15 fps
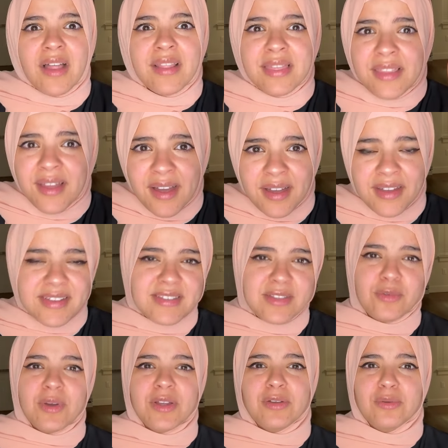Allah is
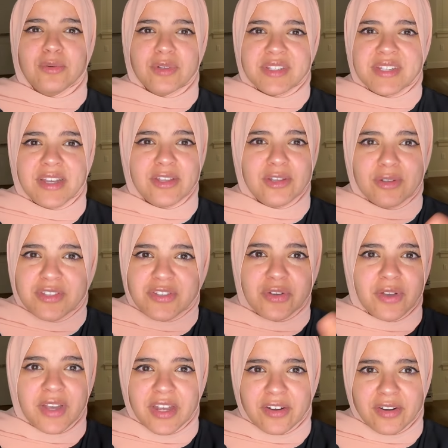the one who will tell you it's
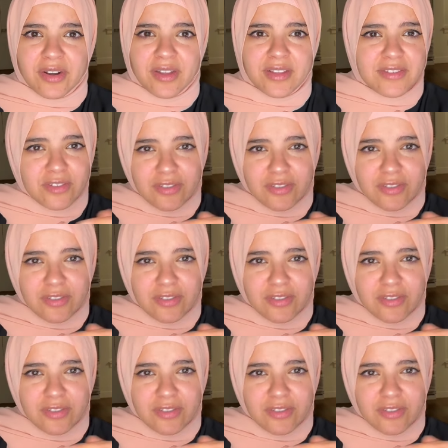okay or not.